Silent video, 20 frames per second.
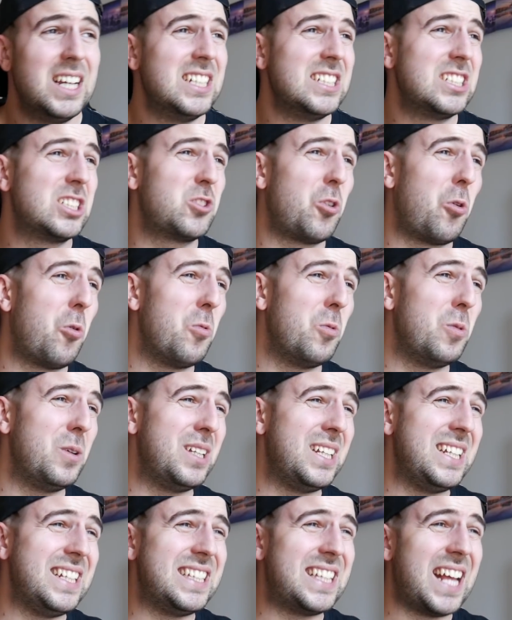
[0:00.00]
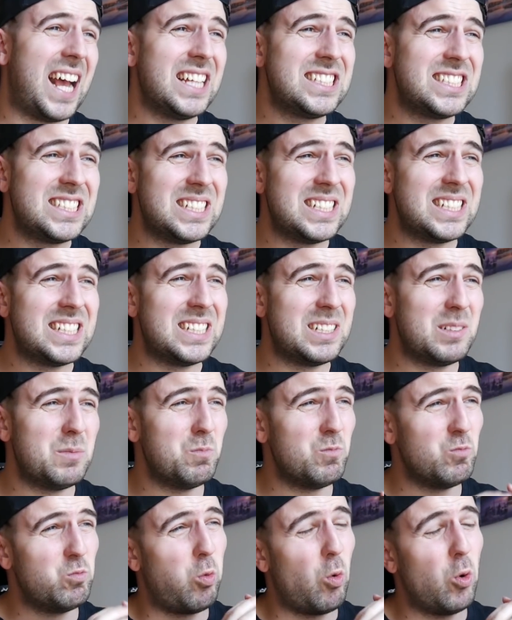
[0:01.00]
so it doesn't
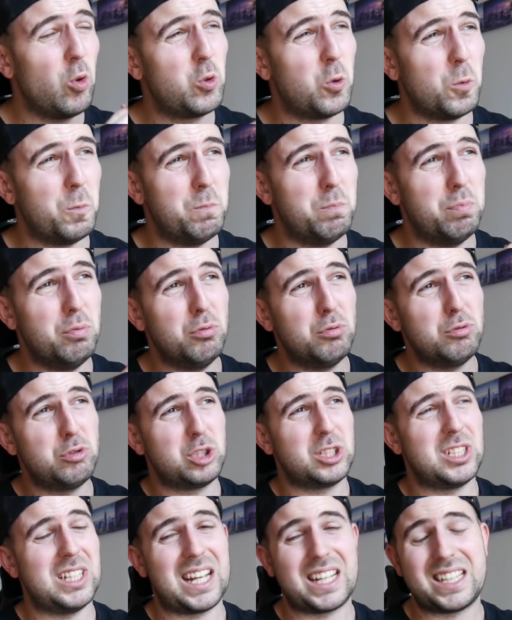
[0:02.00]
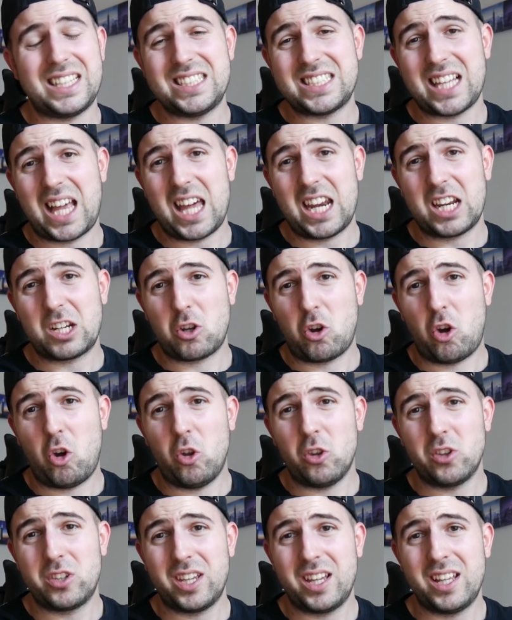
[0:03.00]
want to push like this other
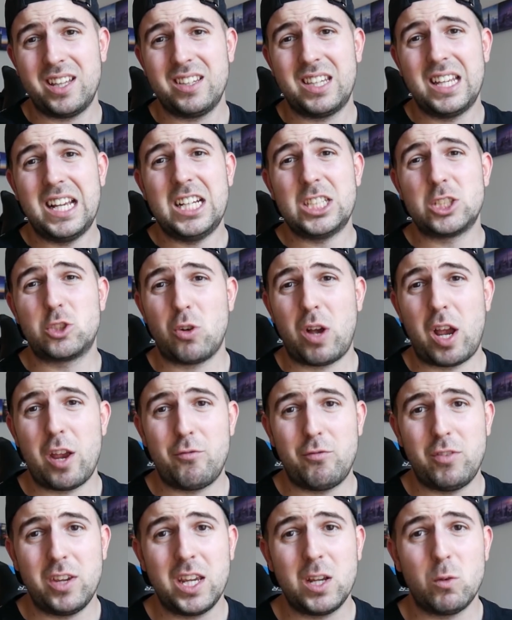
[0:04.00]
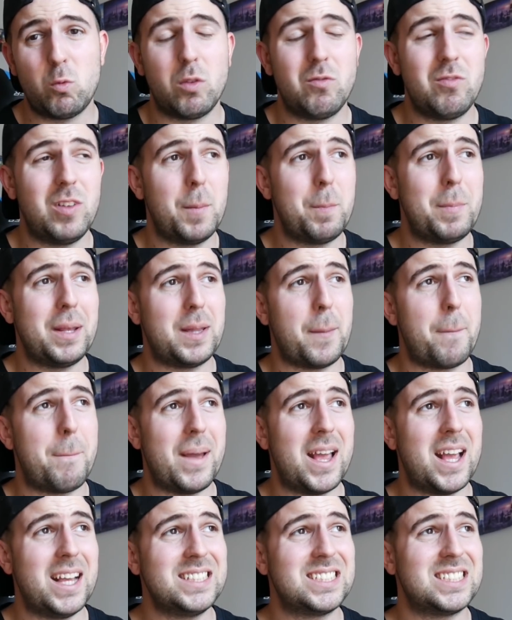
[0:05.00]
content so I think what will be the
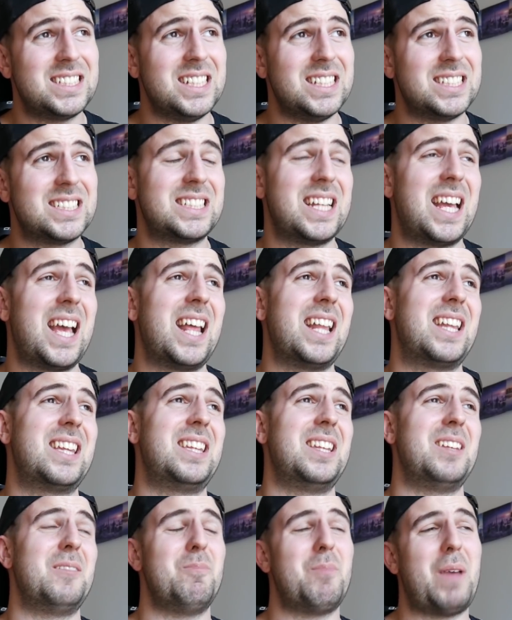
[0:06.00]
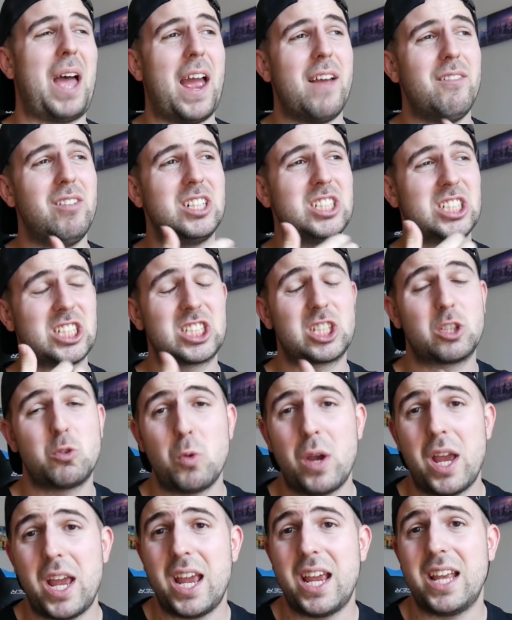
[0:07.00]
best is that I will just
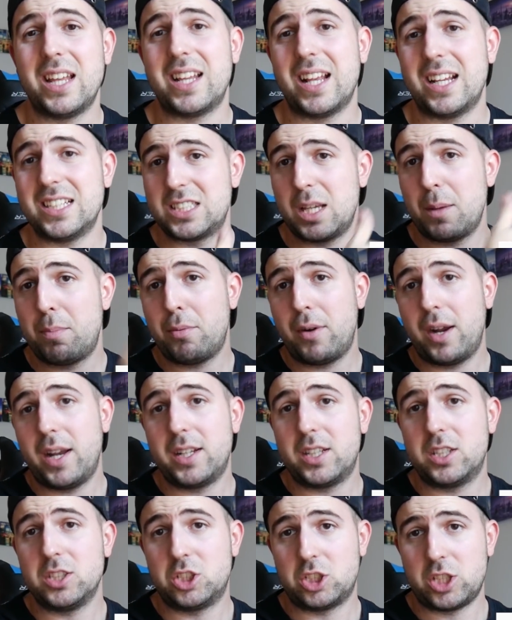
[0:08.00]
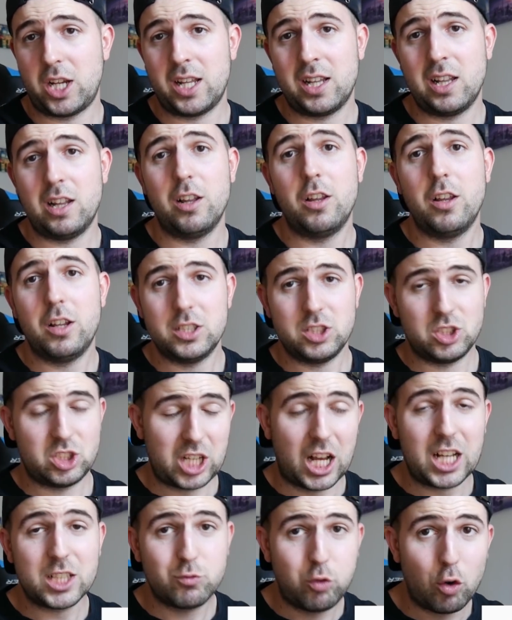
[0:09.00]
create a separate channel
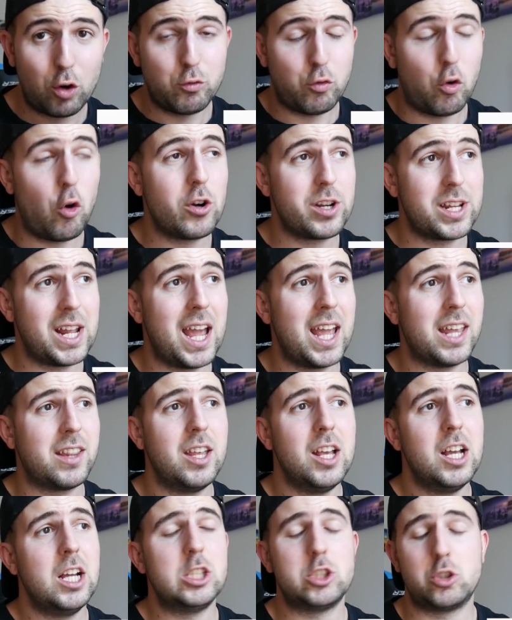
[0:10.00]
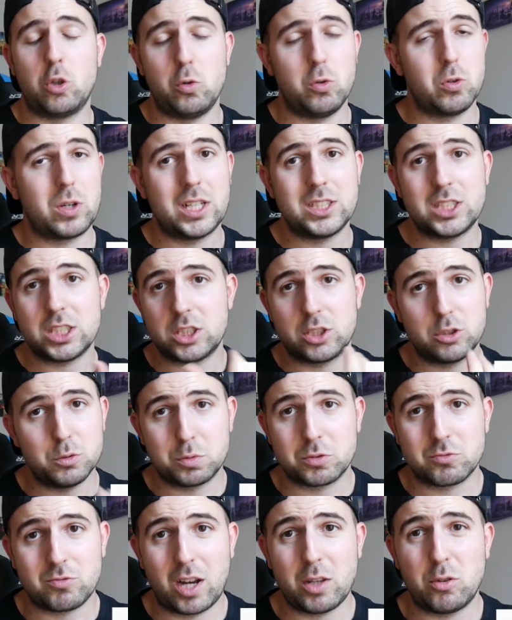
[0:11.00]
just for Fortnite so you can just
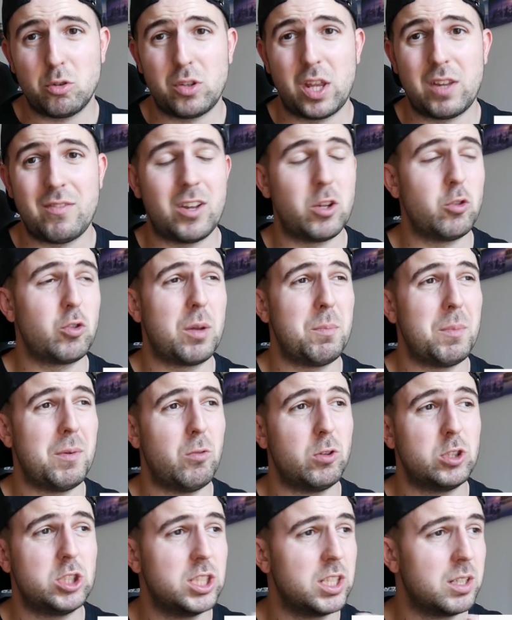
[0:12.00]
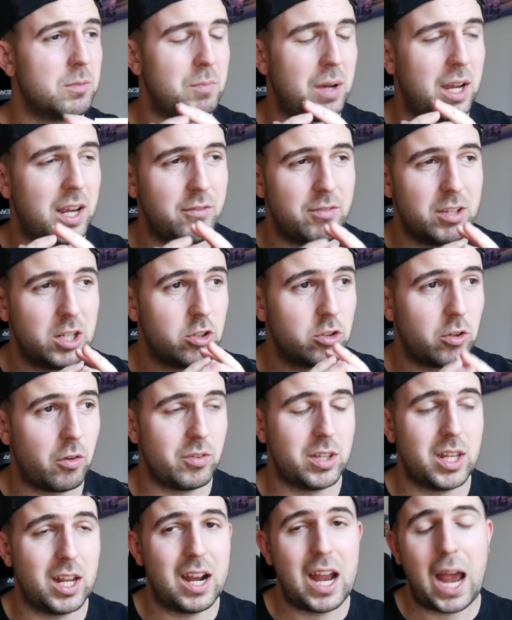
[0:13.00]
subscribe to that one you can be watching my videos
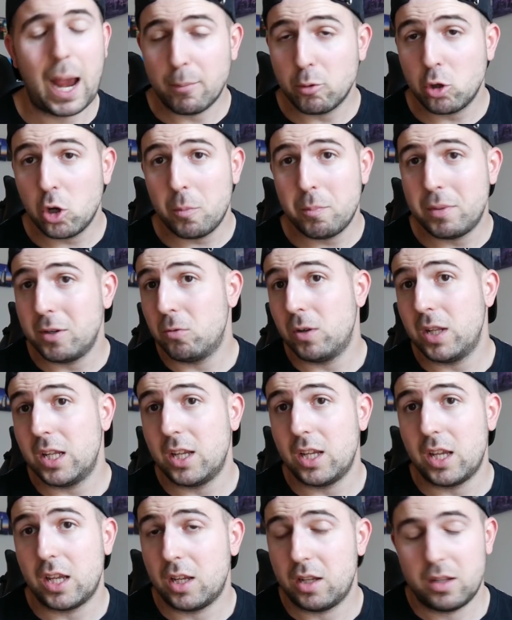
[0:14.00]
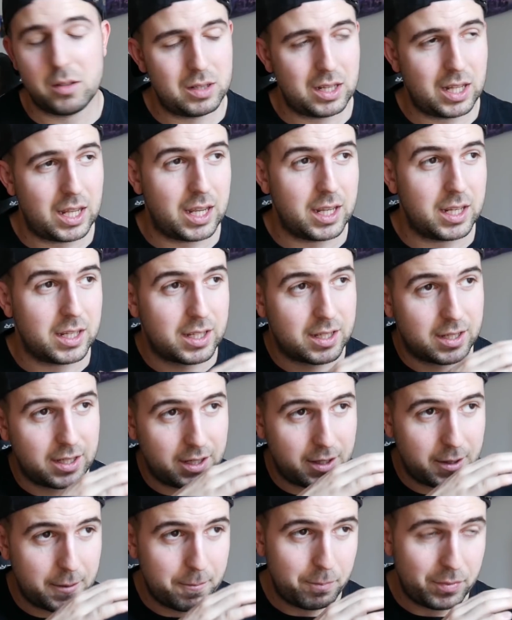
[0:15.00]
over there I'm gonna be really like
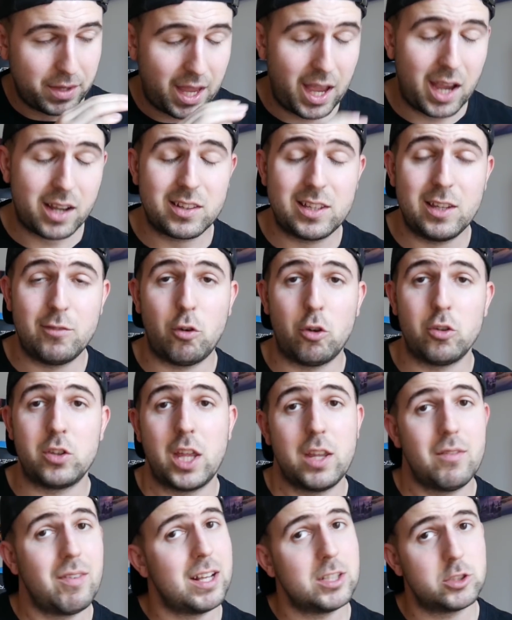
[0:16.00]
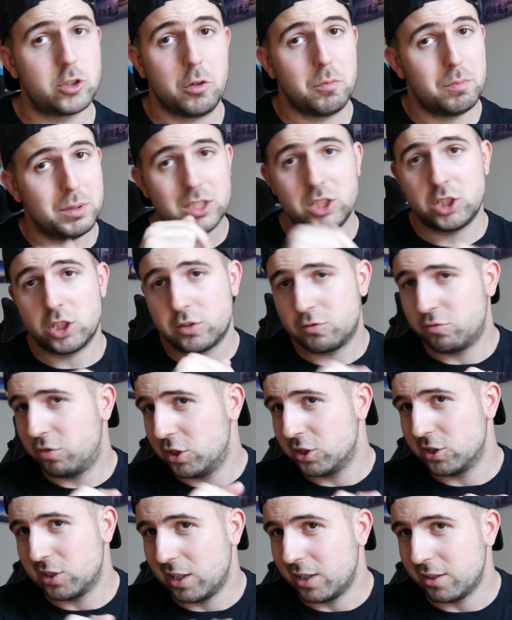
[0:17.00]
active on that one so please just
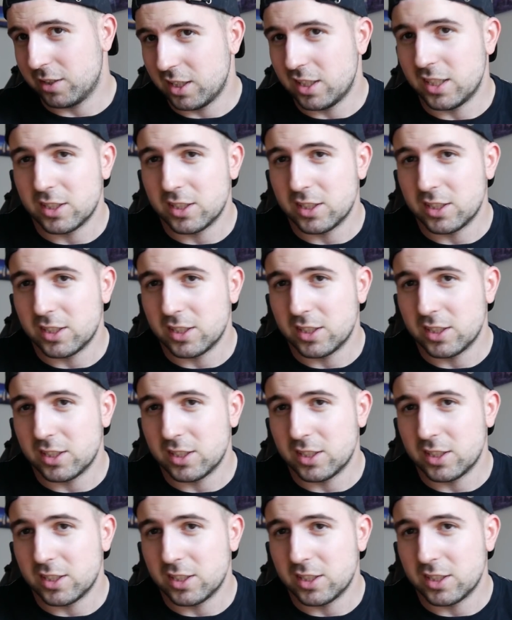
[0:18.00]
first link in the